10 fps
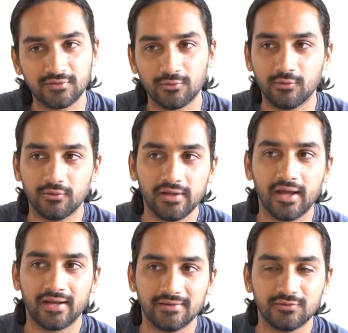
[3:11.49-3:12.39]
So
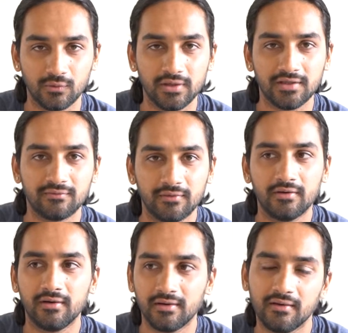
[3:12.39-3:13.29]
yeah, in Sony's
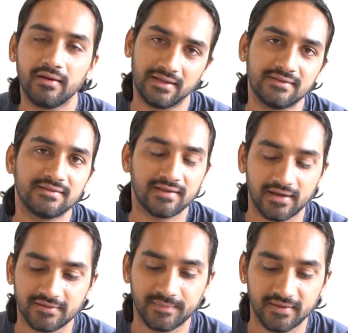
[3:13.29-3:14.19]
world, lenses
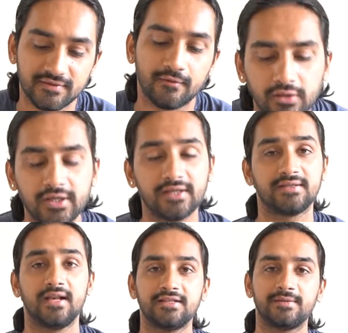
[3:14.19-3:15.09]
are expensive.
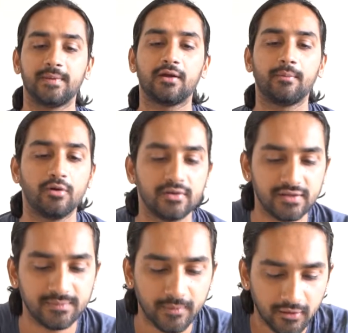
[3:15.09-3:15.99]
Yes, let's speak about
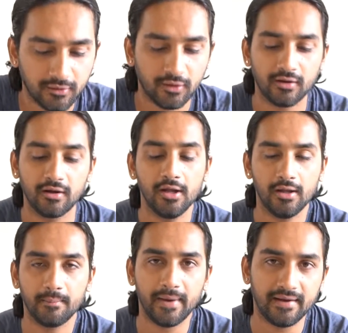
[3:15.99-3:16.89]
this particular
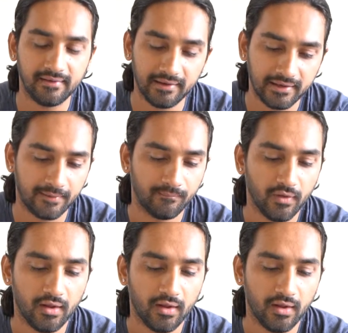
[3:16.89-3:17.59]
battery grip.